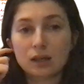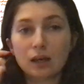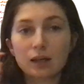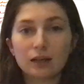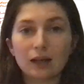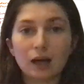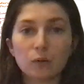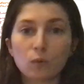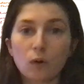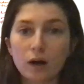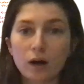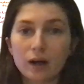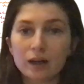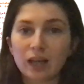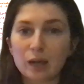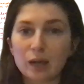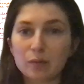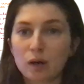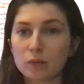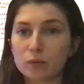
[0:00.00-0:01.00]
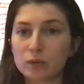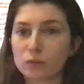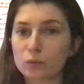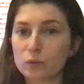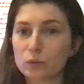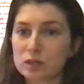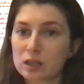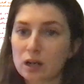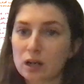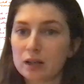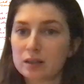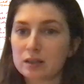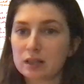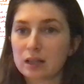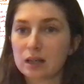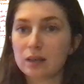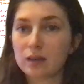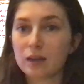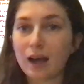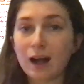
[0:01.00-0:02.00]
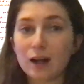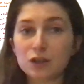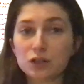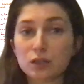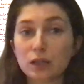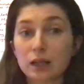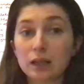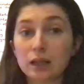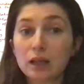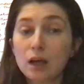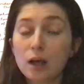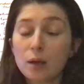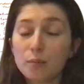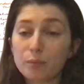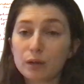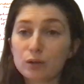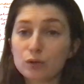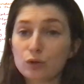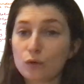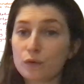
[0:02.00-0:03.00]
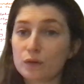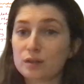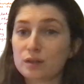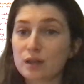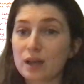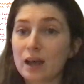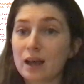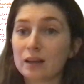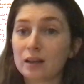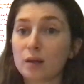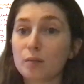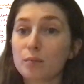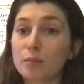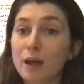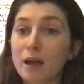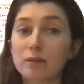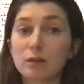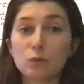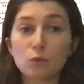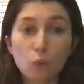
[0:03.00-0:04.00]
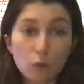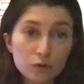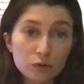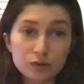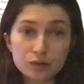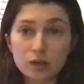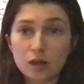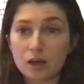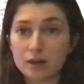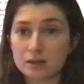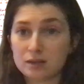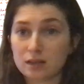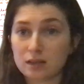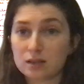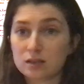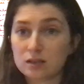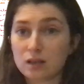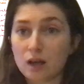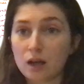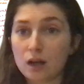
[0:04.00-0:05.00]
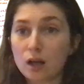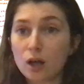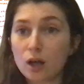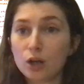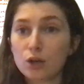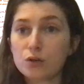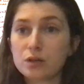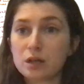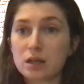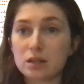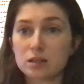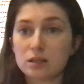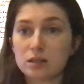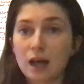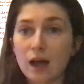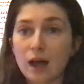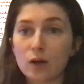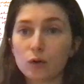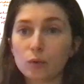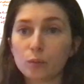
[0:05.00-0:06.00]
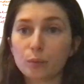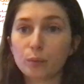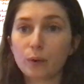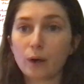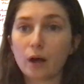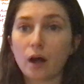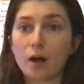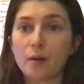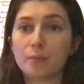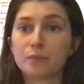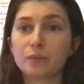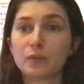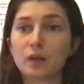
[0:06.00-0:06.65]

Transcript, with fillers: Now, what I came up with was the idea that actually Bindoff is saying that Mary was a sister who needed help um,